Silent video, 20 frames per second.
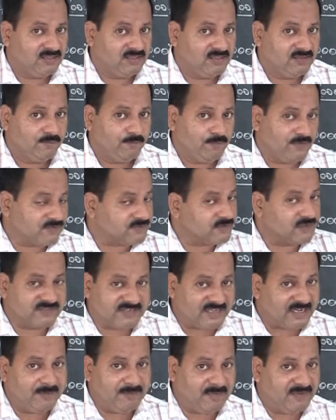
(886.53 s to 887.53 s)
first or
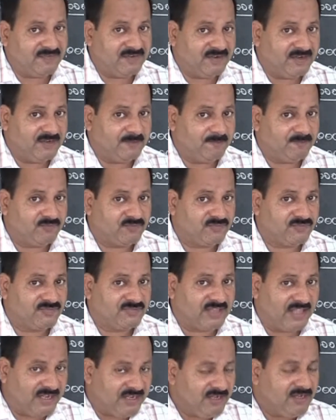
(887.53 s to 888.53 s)
second method,
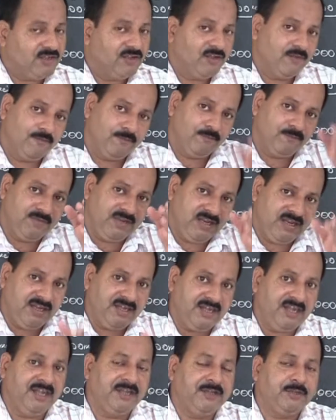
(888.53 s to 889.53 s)
then we
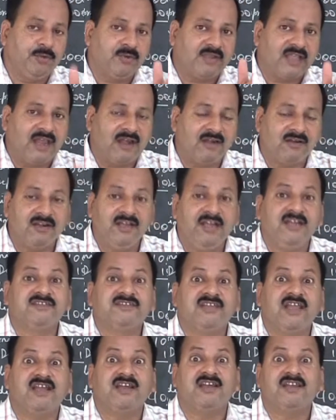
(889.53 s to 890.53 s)
need to calculate
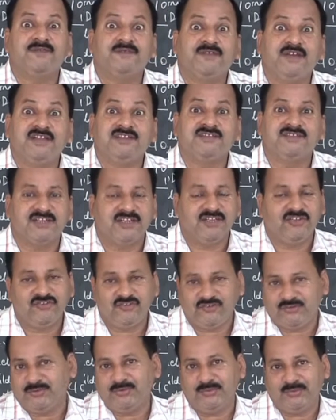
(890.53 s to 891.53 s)
sacrifice
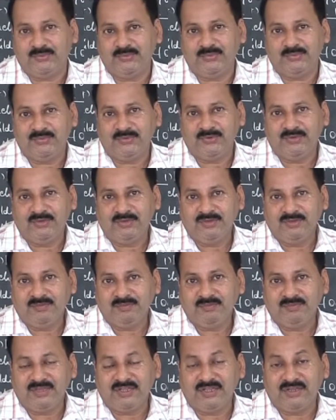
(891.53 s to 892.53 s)
ratio,
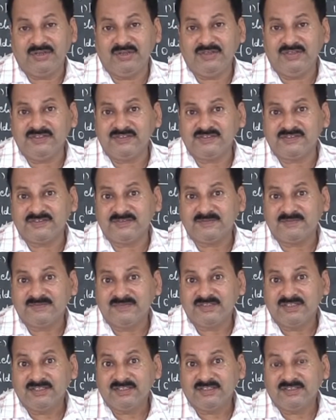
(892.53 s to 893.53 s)
because
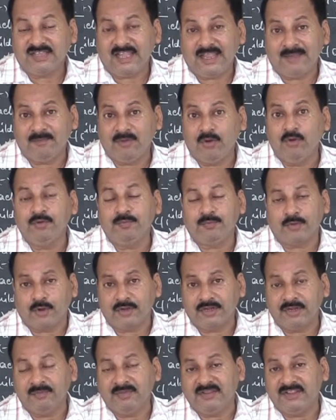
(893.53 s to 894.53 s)
the amount
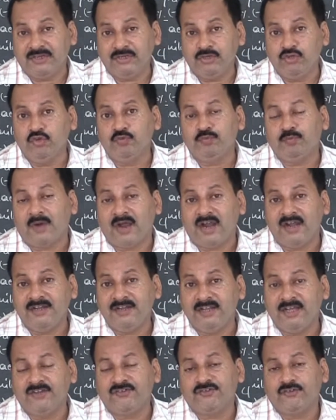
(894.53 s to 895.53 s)
brought in by the new
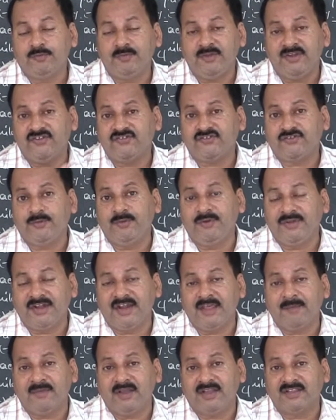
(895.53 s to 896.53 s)
partner should be
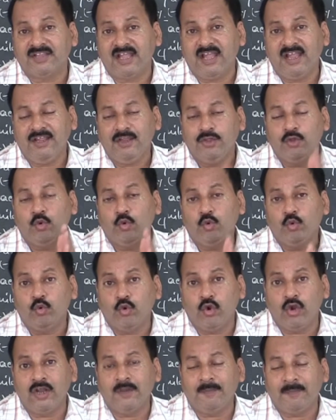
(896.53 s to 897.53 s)
distributed among the
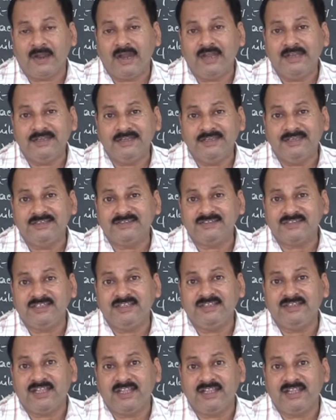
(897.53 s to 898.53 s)
old partners
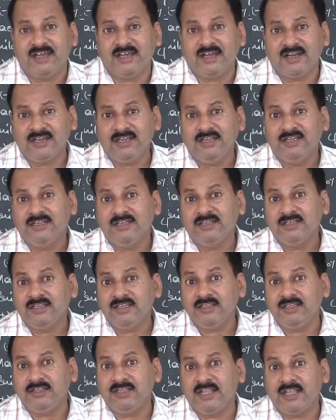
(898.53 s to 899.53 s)
in their
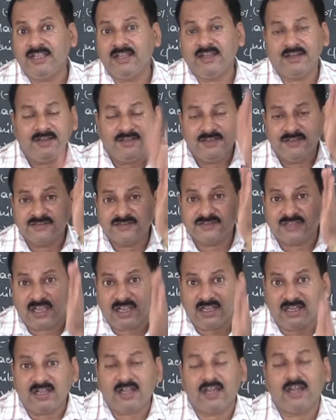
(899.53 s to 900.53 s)

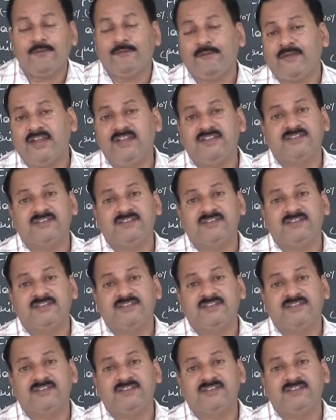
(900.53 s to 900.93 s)
sacrifice